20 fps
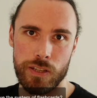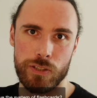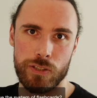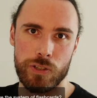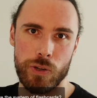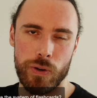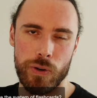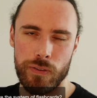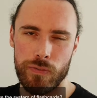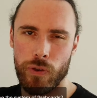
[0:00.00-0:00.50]

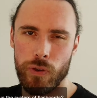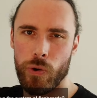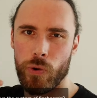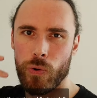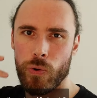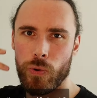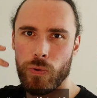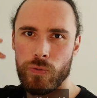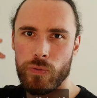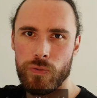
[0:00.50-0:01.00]
So if
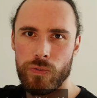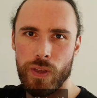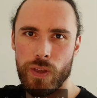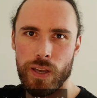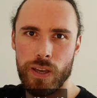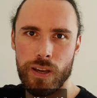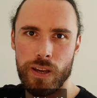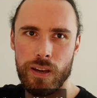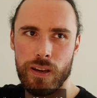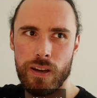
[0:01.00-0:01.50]
you
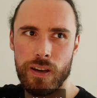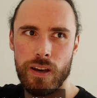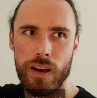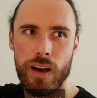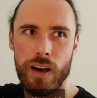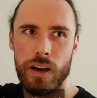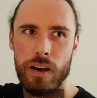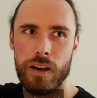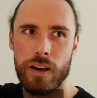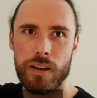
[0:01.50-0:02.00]
think,
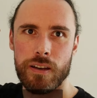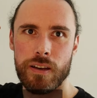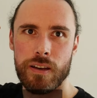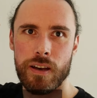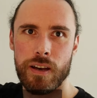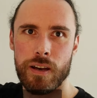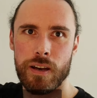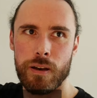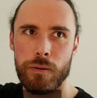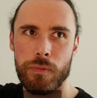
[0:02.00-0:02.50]

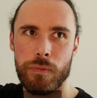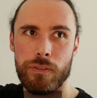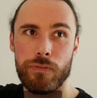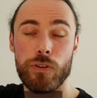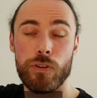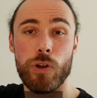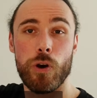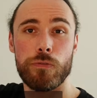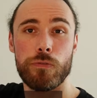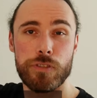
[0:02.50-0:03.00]
if you
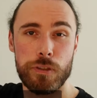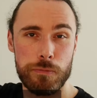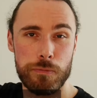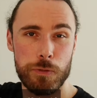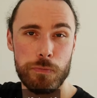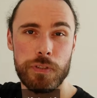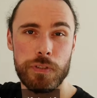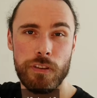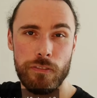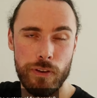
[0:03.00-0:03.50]
know of some
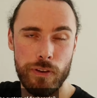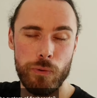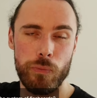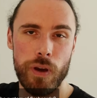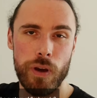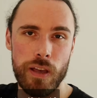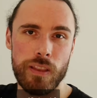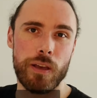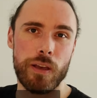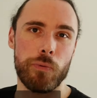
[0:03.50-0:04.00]
specific
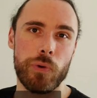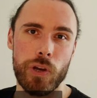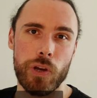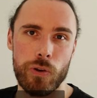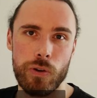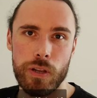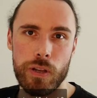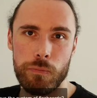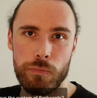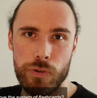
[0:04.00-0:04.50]
way that we
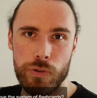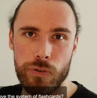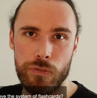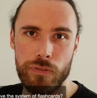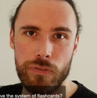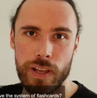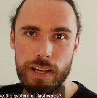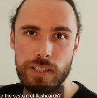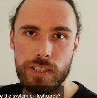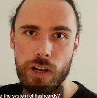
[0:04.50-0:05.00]
could improve
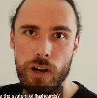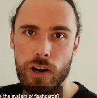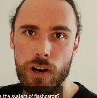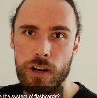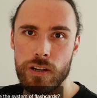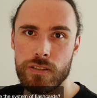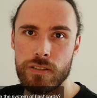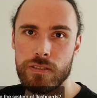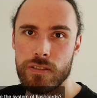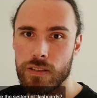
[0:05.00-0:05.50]

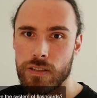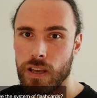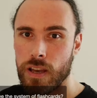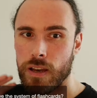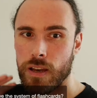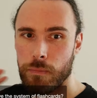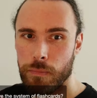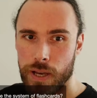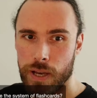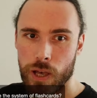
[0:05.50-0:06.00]
flashcards,
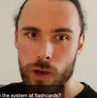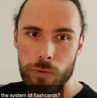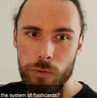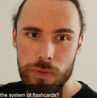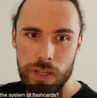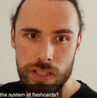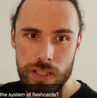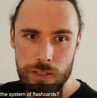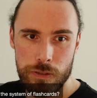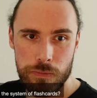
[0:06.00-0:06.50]
by all
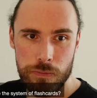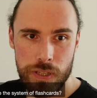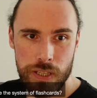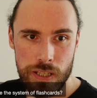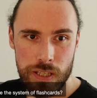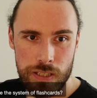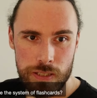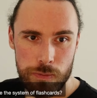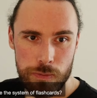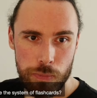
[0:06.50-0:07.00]
means,
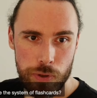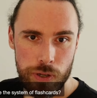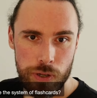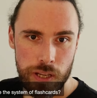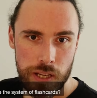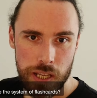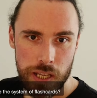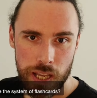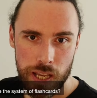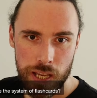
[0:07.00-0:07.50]
please put
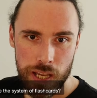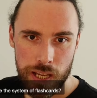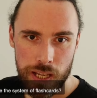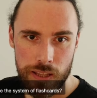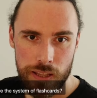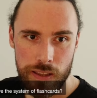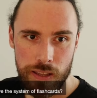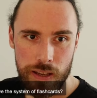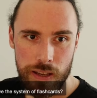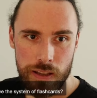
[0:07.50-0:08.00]
it
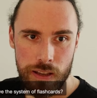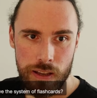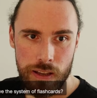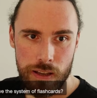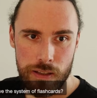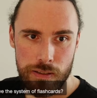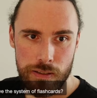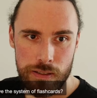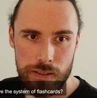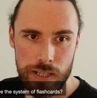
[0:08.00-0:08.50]
in
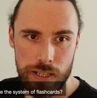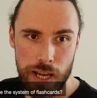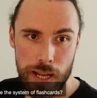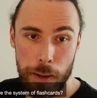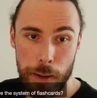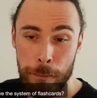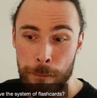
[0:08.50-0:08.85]
the chat.